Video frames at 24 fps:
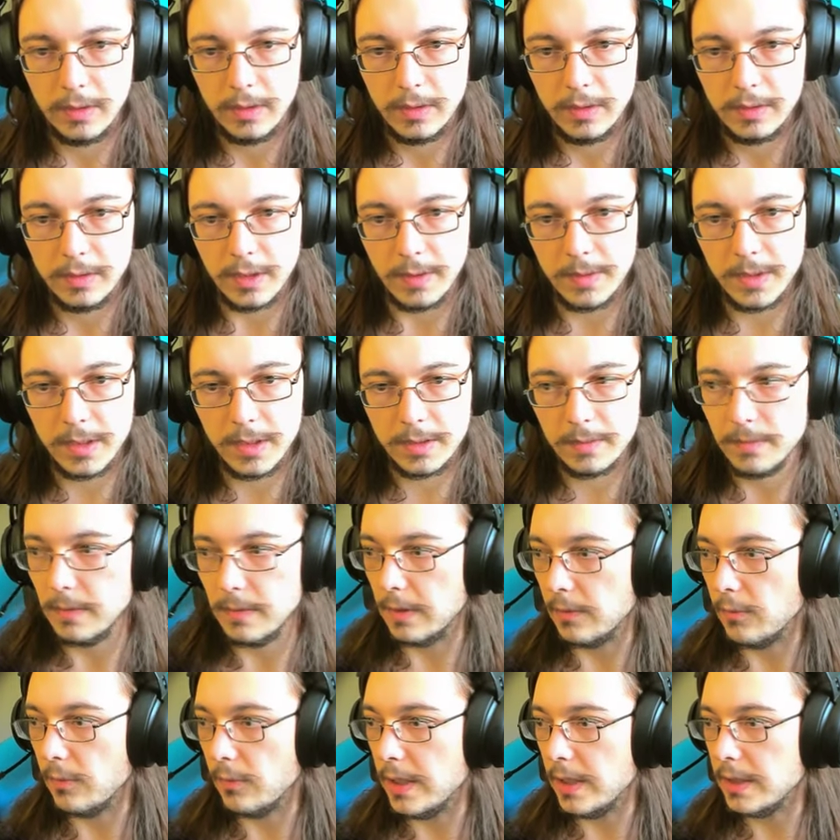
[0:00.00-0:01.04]
So I'm just
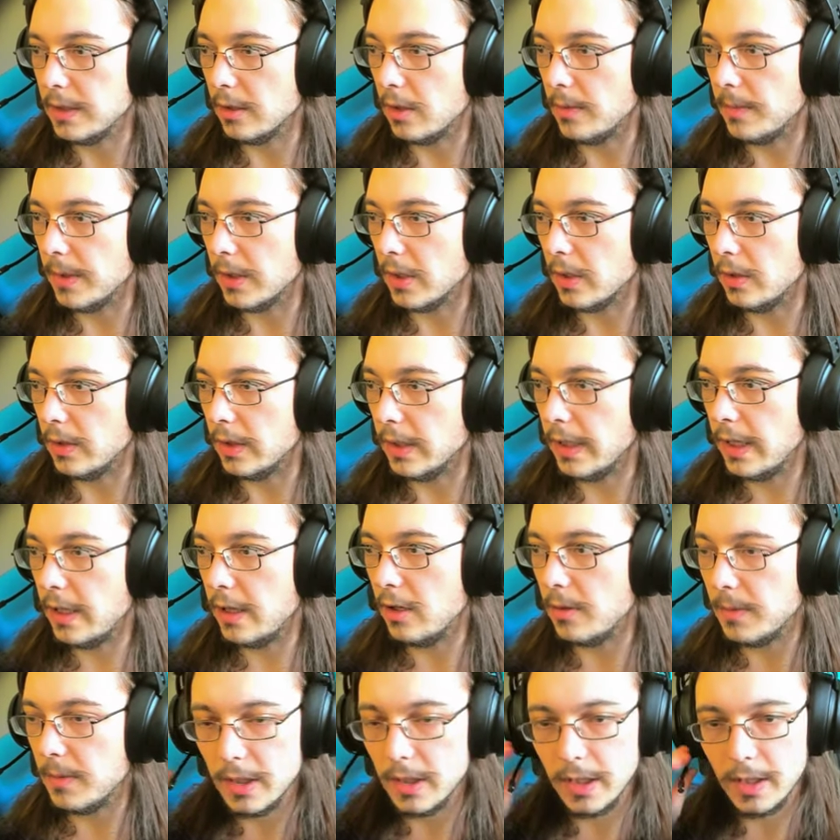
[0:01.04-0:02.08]
like wasting all my coal. Hey
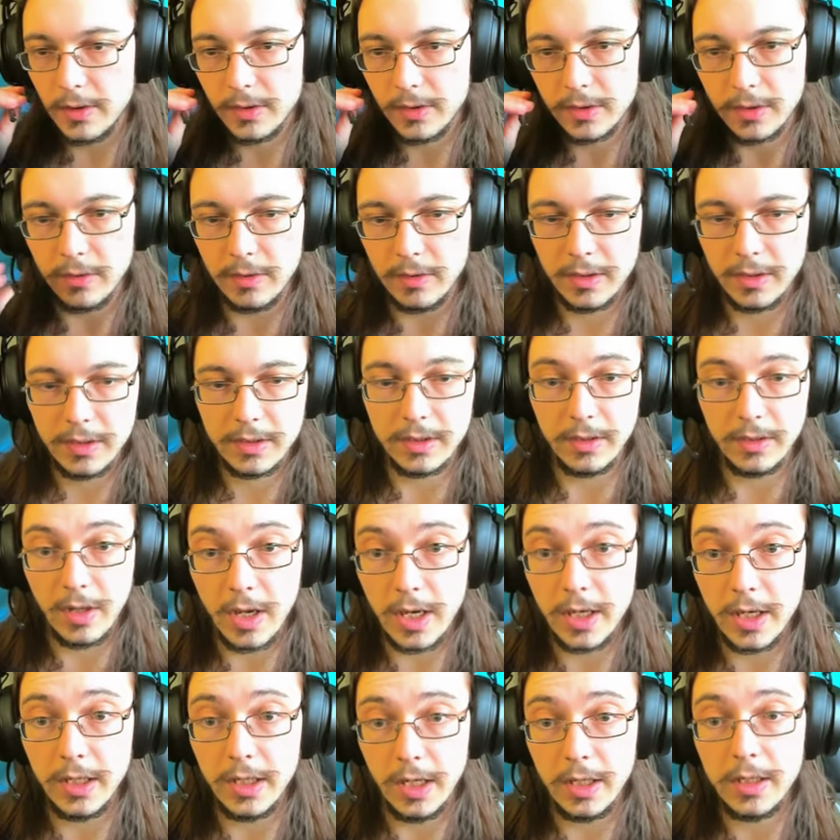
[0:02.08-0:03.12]
Omar, how's it going? It's a
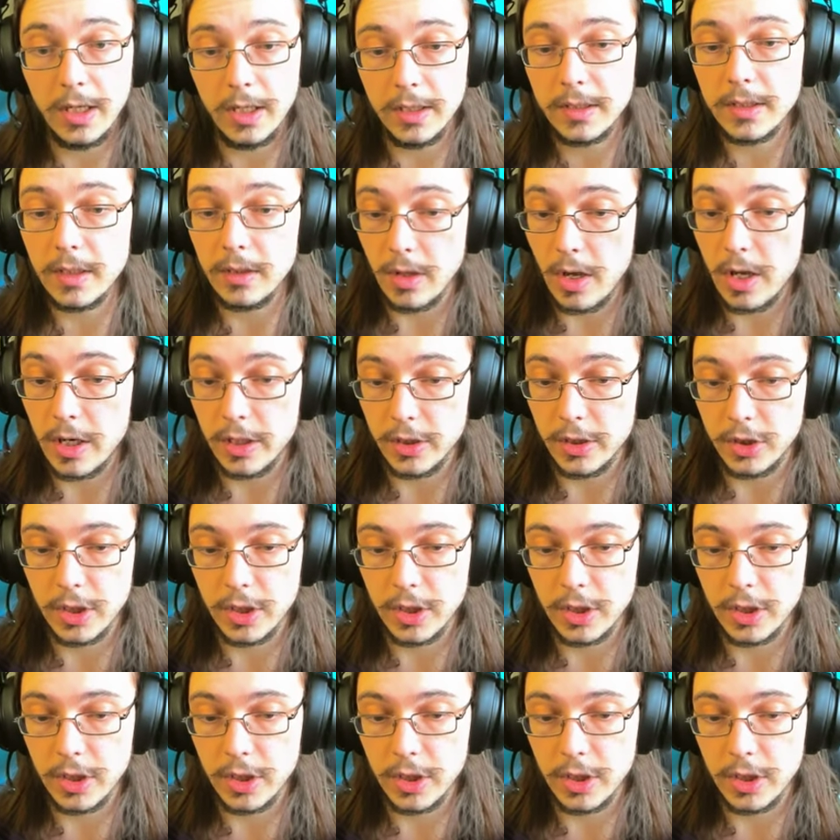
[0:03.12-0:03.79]
lot. It, it, it's a lot of